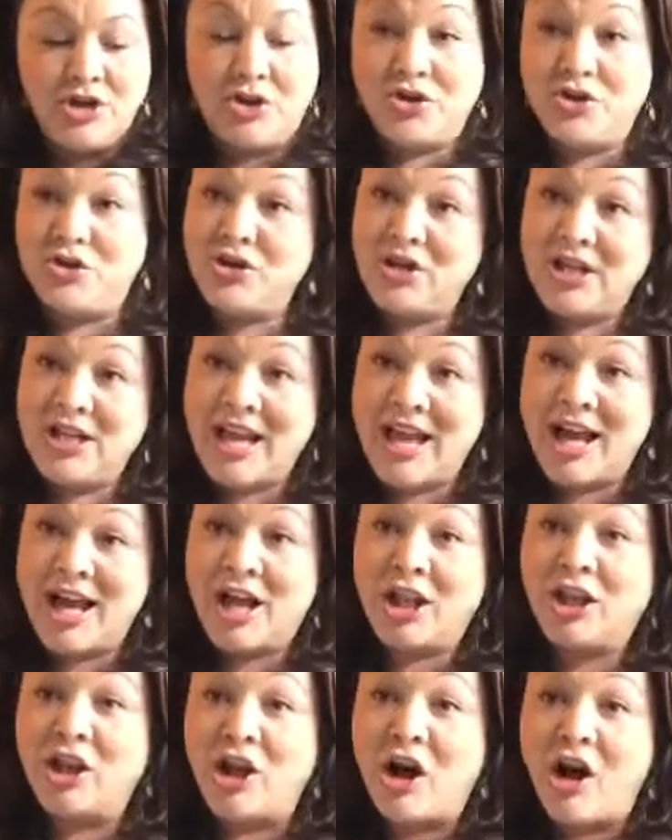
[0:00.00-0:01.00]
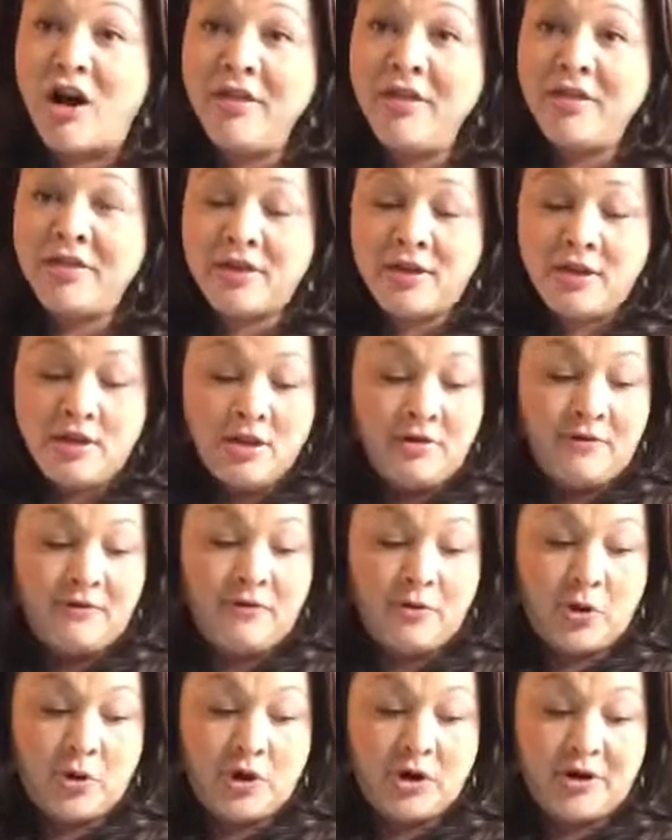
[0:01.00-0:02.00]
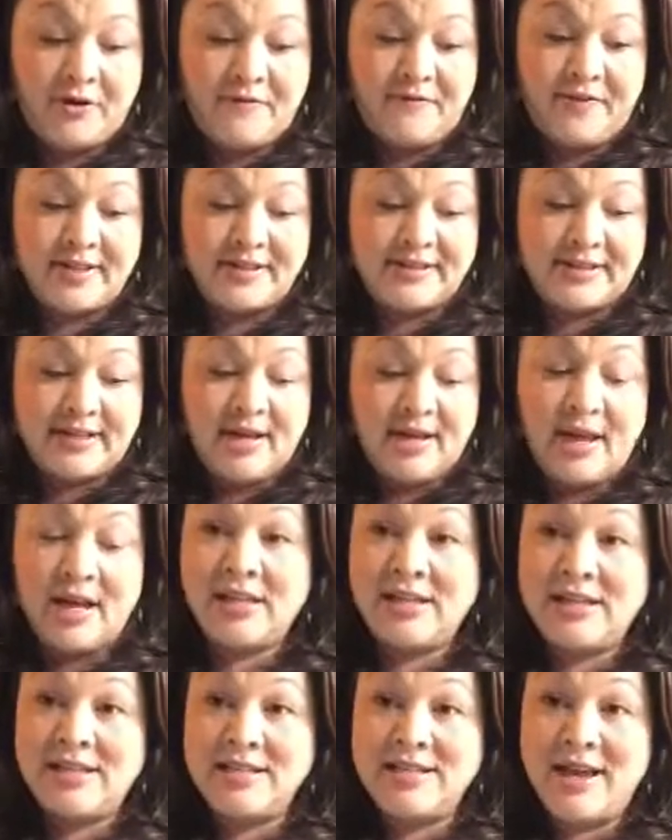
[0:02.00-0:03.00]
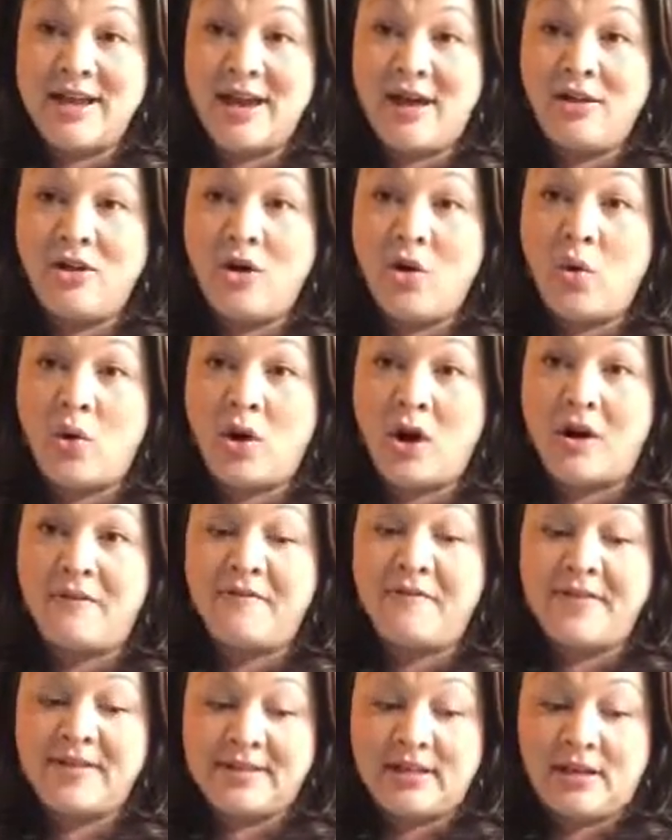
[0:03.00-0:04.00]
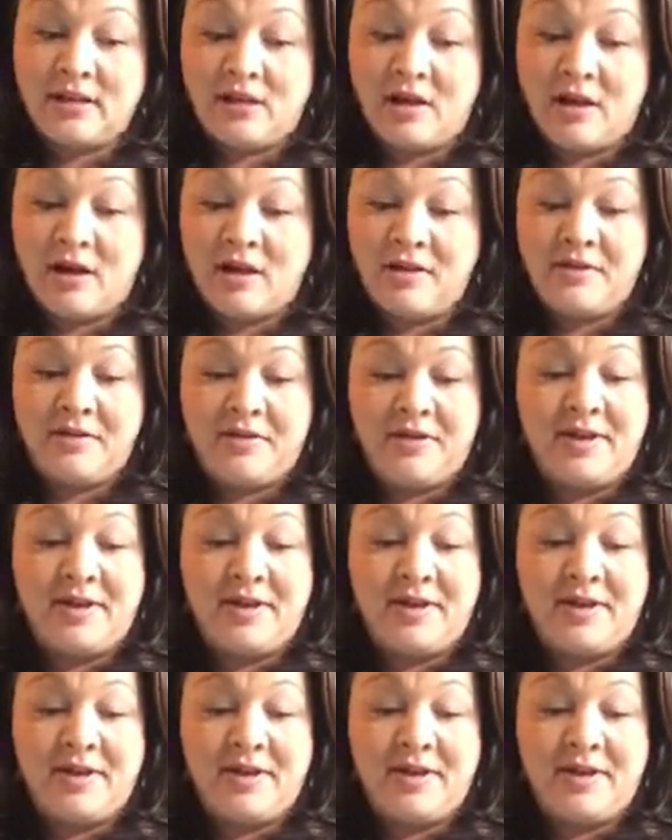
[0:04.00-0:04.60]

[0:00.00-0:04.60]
You need a cloth for fuzzing. A clean towel or our fuzzing cloth